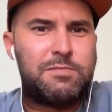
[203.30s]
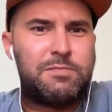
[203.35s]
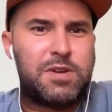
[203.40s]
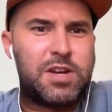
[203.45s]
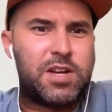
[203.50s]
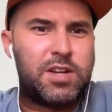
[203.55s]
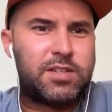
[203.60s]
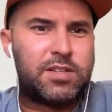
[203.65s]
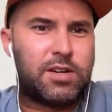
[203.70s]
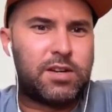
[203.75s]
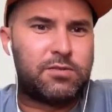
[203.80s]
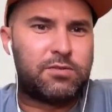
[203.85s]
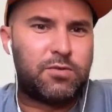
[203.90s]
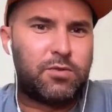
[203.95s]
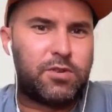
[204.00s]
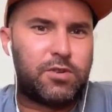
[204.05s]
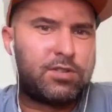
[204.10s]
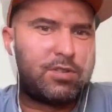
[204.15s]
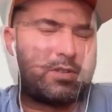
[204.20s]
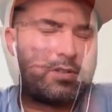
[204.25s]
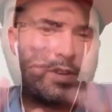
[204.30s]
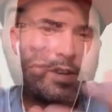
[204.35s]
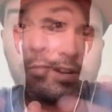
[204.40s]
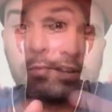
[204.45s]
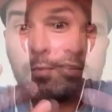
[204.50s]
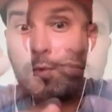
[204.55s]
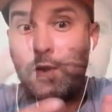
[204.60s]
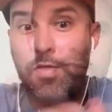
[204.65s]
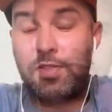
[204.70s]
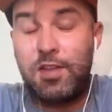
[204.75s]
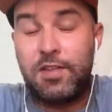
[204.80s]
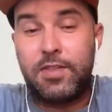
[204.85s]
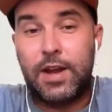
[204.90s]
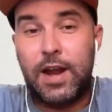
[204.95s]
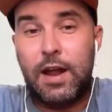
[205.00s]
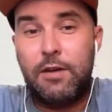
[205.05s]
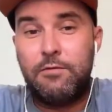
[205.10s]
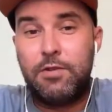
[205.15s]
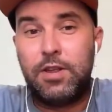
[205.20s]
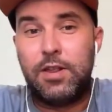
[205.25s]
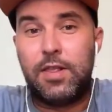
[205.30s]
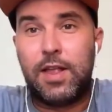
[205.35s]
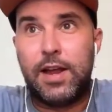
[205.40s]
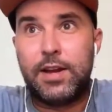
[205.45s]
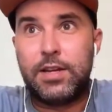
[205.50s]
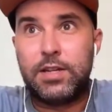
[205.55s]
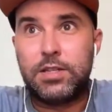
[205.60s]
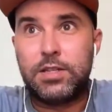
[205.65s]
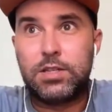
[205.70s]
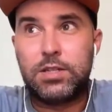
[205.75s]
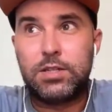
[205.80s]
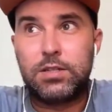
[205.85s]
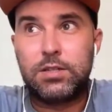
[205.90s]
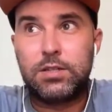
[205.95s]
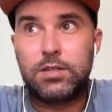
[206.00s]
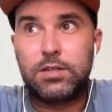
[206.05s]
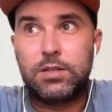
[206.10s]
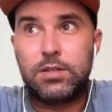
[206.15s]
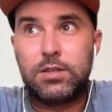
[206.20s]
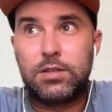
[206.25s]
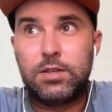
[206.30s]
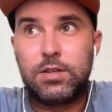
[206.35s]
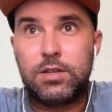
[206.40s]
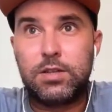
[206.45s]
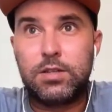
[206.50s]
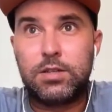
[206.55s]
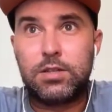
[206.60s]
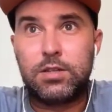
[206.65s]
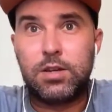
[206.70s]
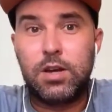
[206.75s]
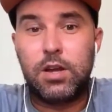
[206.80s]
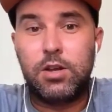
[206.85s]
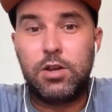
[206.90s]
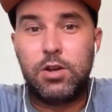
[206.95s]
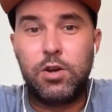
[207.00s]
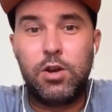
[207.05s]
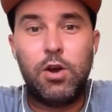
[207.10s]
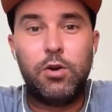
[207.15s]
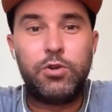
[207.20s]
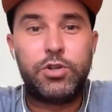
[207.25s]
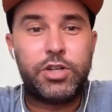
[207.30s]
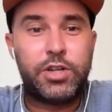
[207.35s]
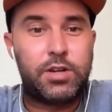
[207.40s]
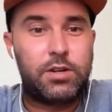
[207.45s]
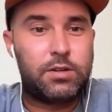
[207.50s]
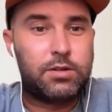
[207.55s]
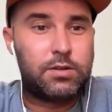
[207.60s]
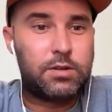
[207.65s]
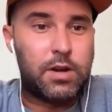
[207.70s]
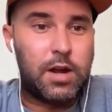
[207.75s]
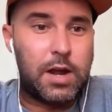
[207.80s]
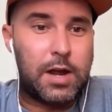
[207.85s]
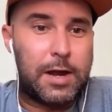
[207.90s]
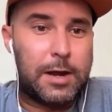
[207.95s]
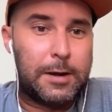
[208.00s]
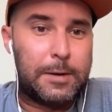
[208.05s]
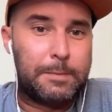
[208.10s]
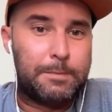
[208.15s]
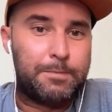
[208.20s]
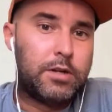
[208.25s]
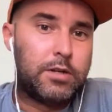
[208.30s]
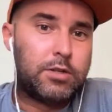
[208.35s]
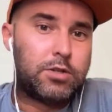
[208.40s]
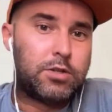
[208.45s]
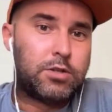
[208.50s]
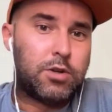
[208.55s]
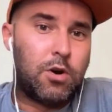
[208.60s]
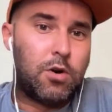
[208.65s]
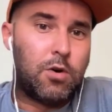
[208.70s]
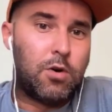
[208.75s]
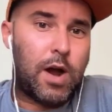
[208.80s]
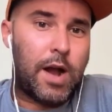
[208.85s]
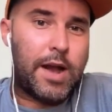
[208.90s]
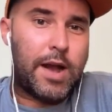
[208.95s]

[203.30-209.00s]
meetings outdoors. One thing that I really like is a Notion. So I